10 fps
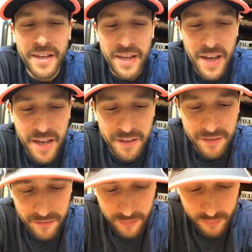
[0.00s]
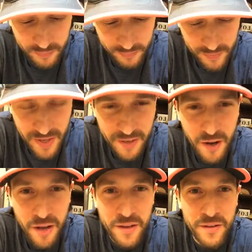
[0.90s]
And he's
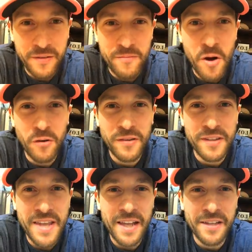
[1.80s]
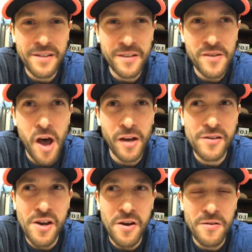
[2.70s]
on the most intelligent talk
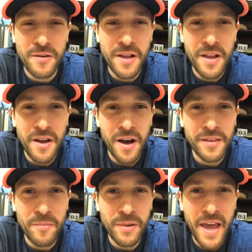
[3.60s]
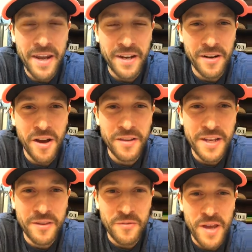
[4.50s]
show on the planet and on the
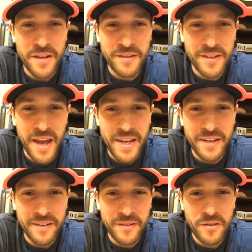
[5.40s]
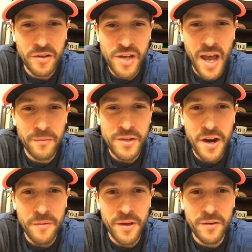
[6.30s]
internet tonight. Good job, Jeremy.